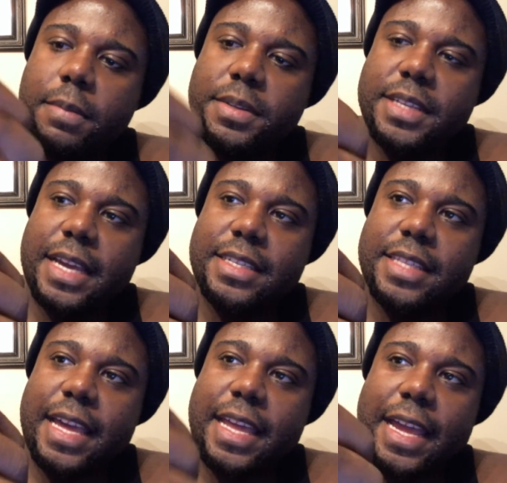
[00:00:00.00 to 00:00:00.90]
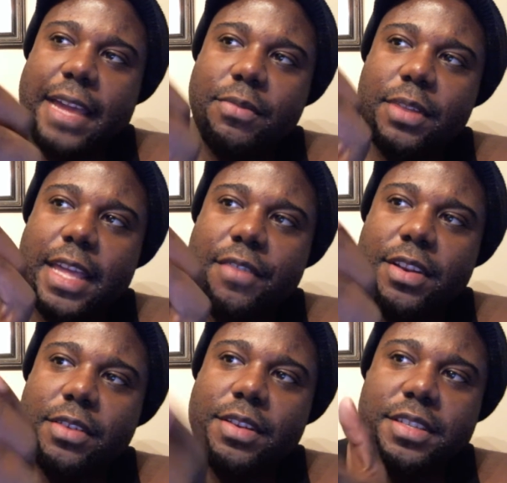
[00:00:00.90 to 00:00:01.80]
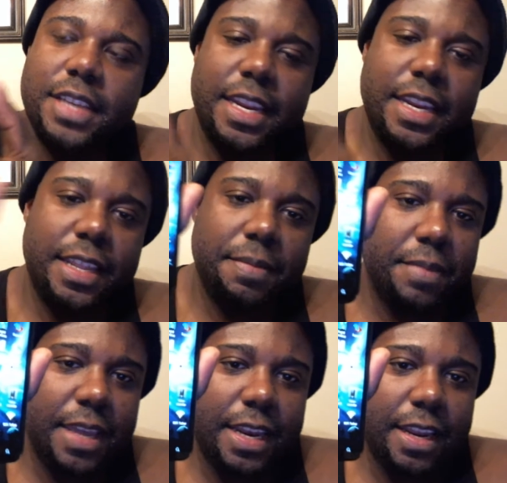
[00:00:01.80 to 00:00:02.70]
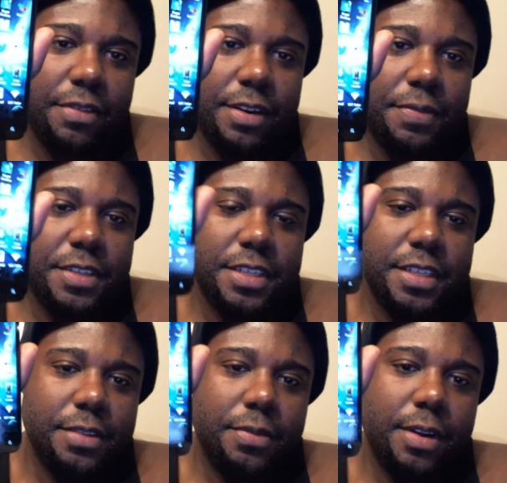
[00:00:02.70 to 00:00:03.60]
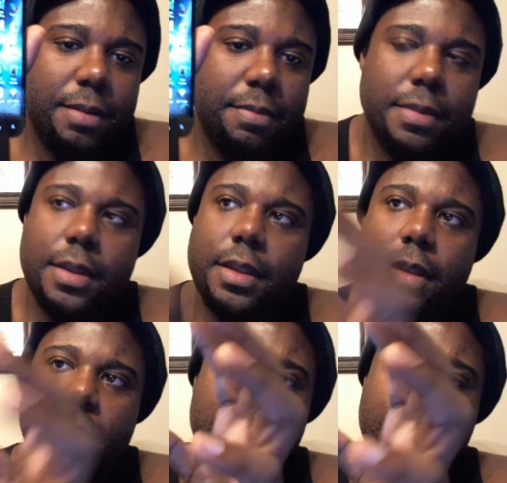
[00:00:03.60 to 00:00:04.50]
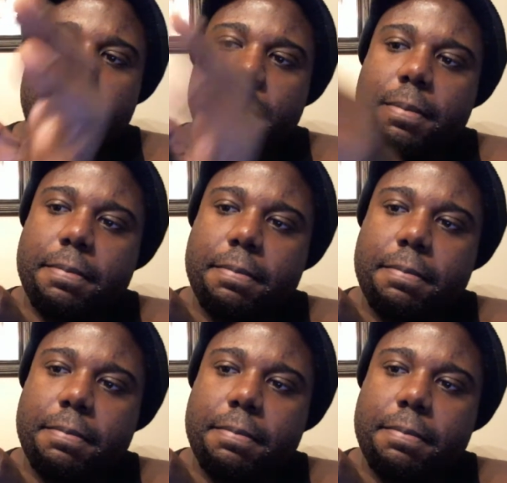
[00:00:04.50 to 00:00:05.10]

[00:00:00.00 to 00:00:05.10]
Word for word: Besides that, I really haven't noticed any any other differences in the ROM. Um,